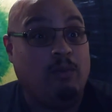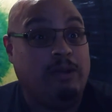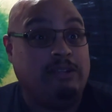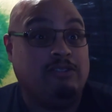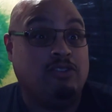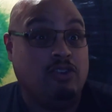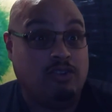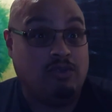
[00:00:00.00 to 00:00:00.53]
We
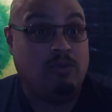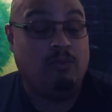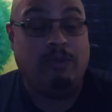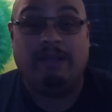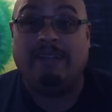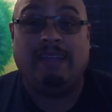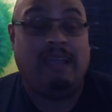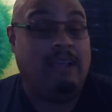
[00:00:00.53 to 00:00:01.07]
took,
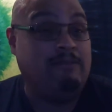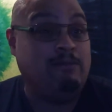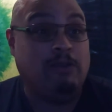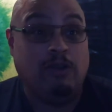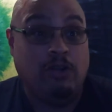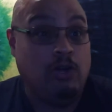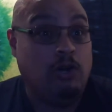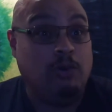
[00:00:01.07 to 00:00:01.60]
we gave them
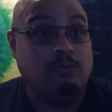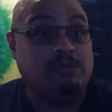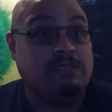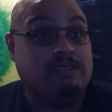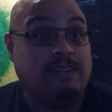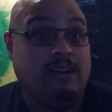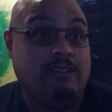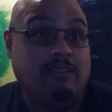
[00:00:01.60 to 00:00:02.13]
good homes,
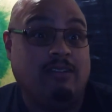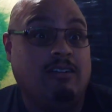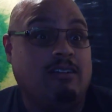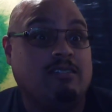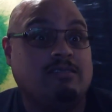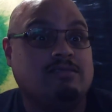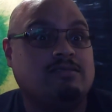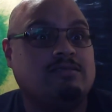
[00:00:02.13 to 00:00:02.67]
and now they're
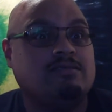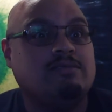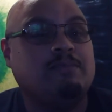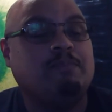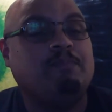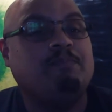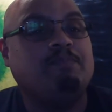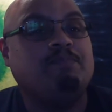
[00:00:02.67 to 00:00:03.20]
ours,
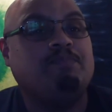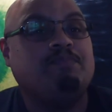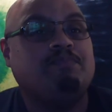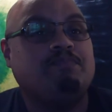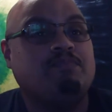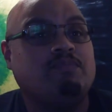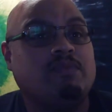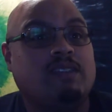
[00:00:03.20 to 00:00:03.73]

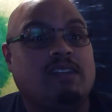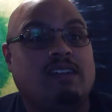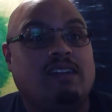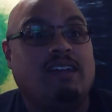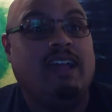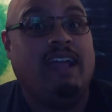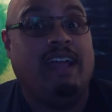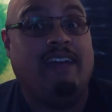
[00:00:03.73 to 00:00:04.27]

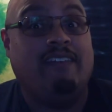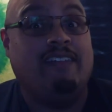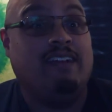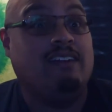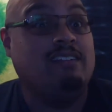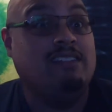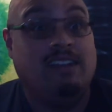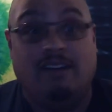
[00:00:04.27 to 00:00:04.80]
and
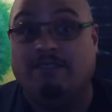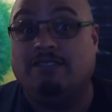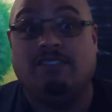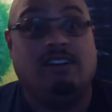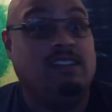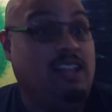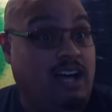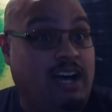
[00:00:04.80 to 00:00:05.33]
they're loved
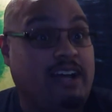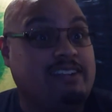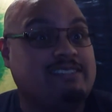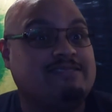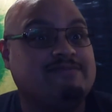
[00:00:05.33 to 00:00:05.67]
a lot.